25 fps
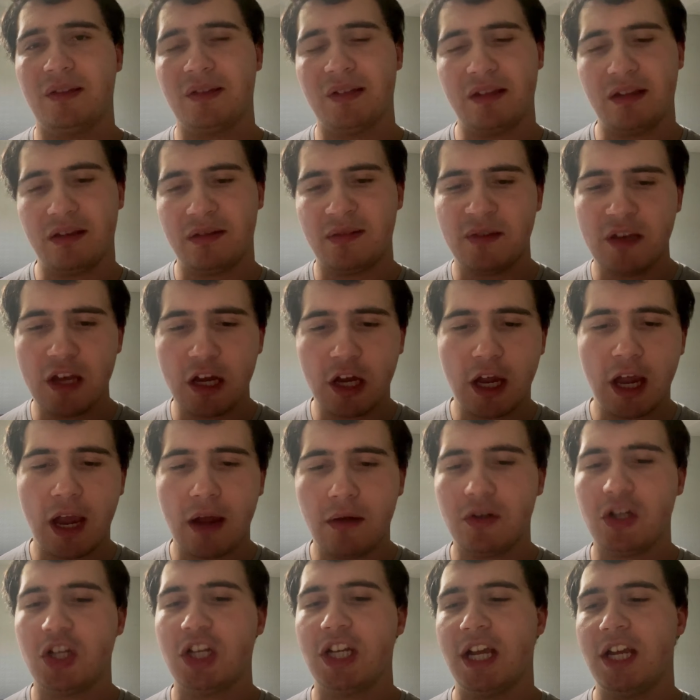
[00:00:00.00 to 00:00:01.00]
there's,
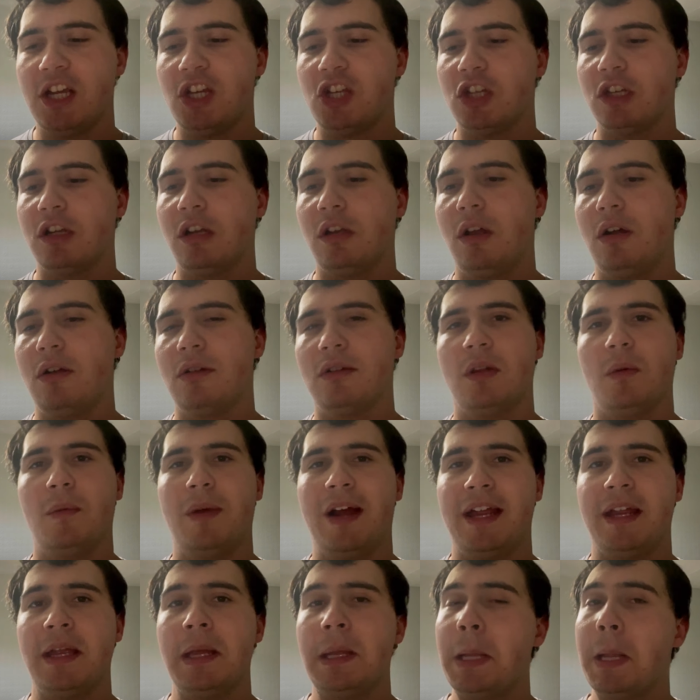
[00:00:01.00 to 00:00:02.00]
negotiation along the
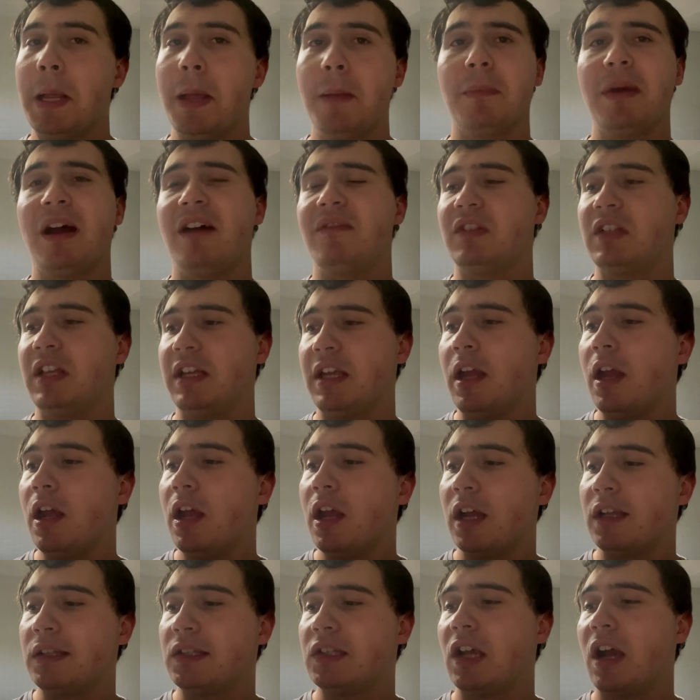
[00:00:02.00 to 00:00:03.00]
way. But obviously,
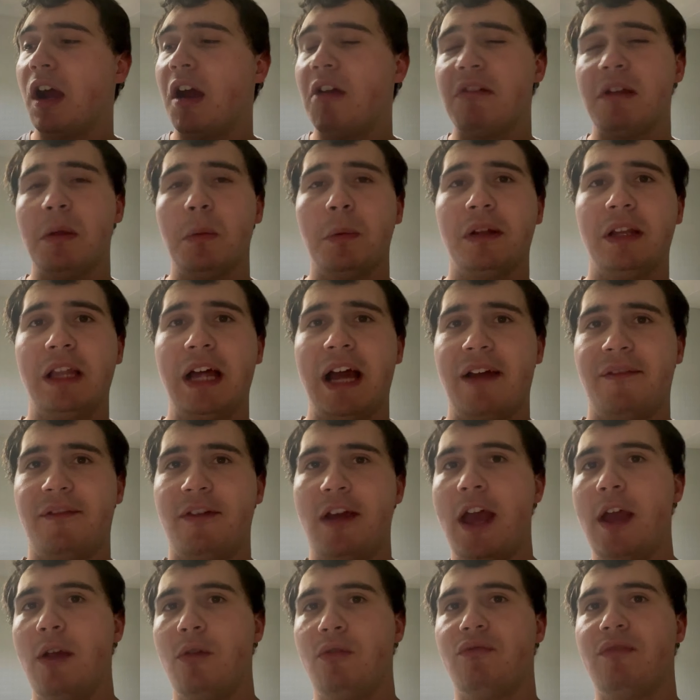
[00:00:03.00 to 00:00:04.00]
Artari will have
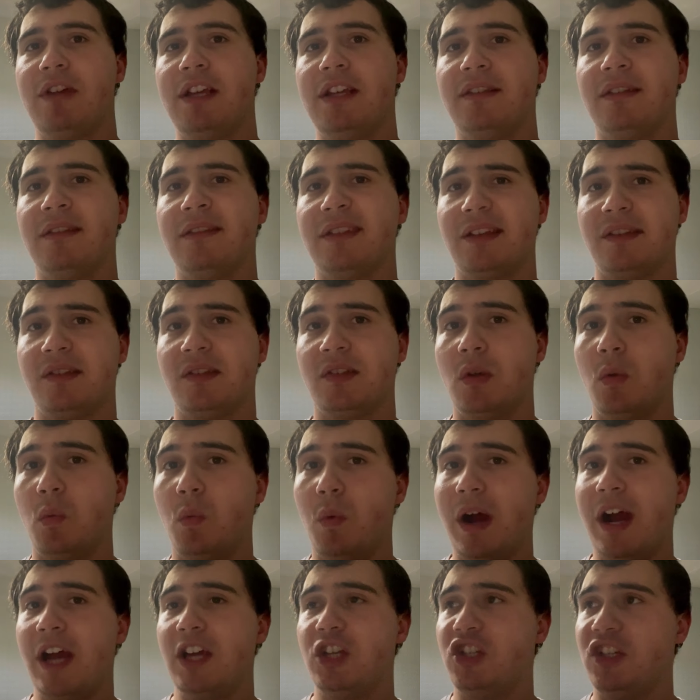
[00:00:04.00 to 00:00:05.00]
her own reasons as to
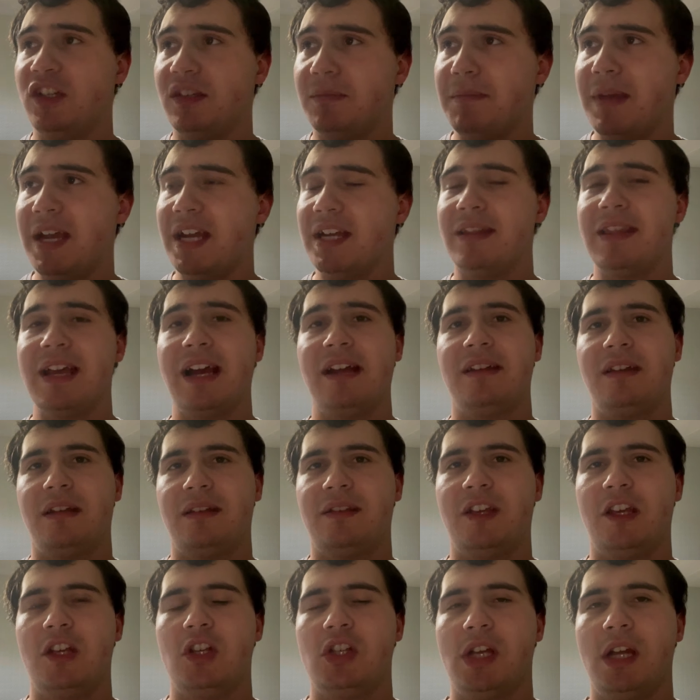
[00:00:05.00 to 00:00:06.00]
why she's made that
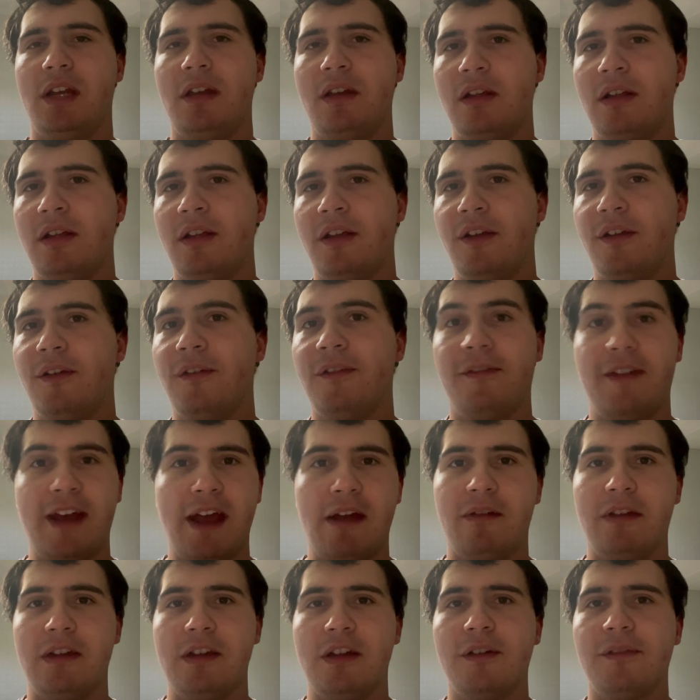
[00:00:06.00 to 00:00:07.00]
decision.
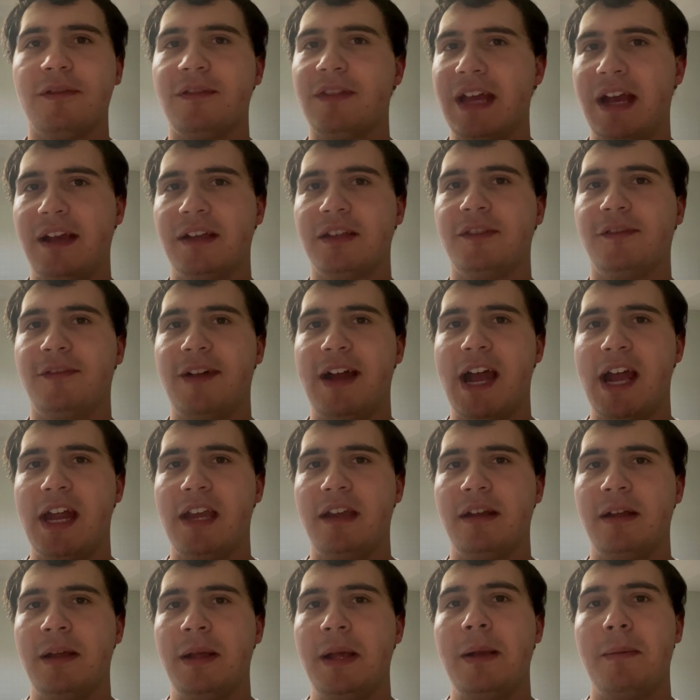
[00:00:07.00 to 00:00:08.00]
Fair enough, that's
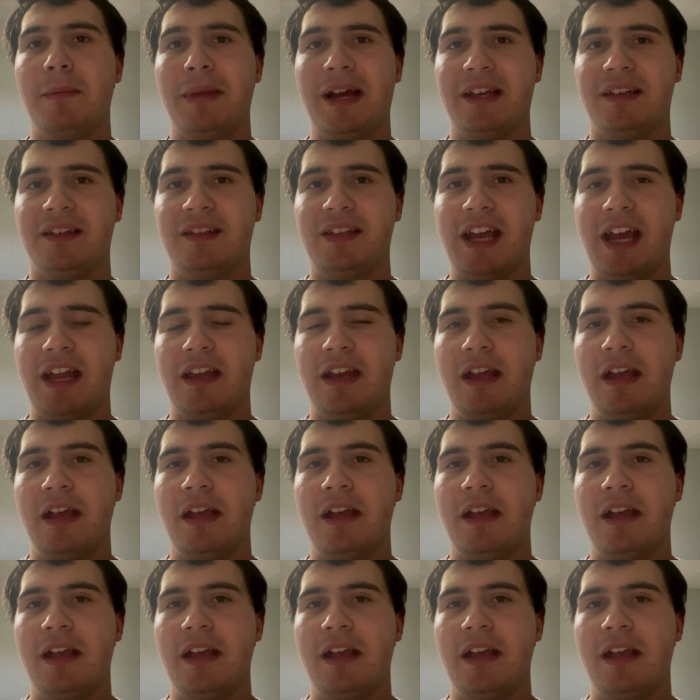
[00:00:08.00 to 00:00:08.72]
fine. But I said,